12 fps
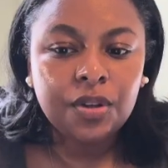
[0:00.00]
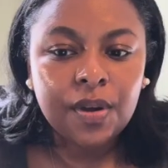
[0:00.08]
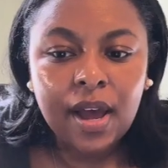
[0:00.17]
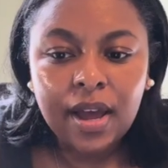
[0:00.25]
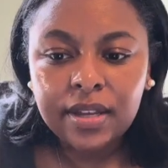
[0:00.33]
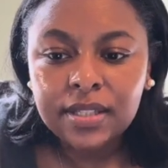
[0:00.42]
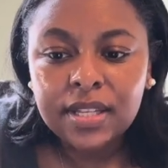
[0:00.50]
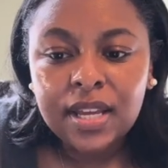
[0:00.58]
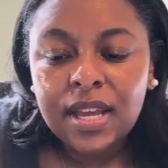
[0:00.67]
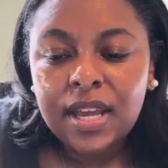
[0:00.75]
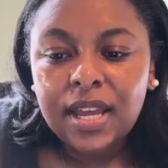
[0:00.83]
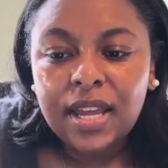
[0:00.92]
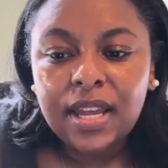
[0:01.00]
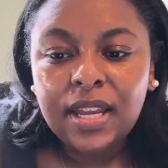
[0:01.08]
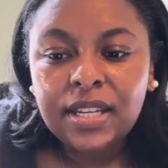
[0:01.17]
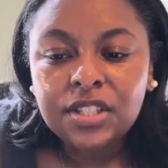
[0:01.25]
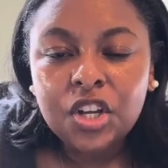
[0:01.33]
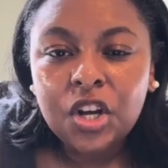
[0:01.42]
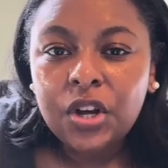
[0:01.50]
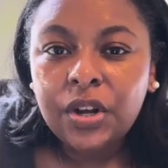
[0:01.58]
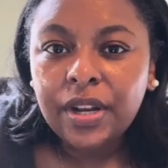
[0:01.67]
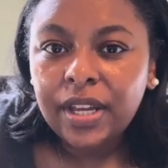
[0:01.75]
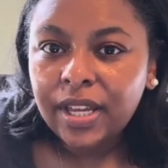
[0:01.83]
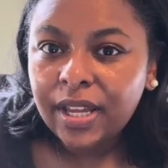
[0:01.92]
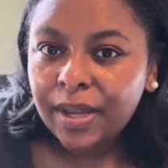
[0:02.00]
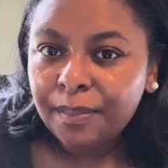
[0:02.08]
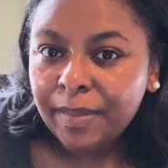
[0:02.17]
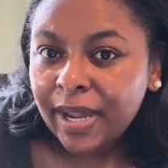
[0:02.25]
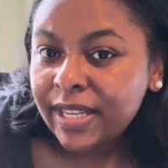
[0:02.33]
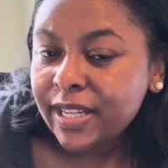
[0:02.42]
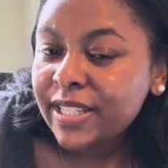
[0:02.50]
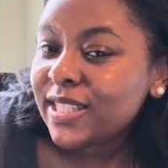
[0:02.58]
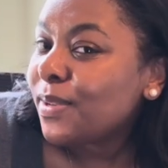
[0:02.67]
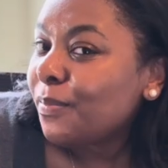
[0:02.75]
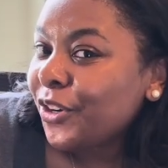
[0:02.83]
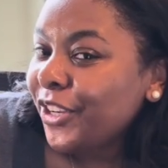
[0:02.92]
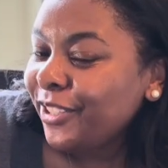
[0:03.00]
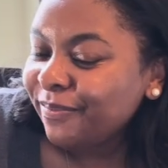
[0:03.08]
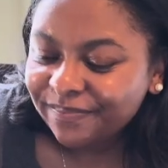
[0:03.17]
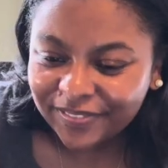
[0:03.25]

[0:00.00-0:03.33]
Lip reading: guys. It is called my debt summary.